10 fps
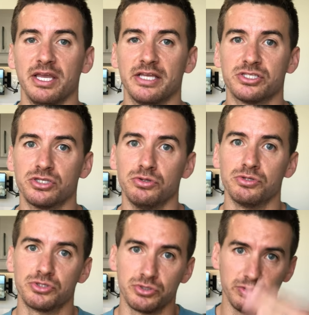it's
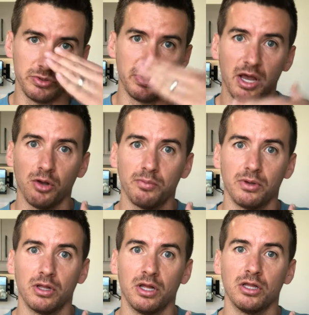used to help
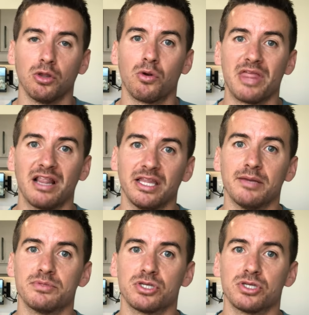uh, lower that lip.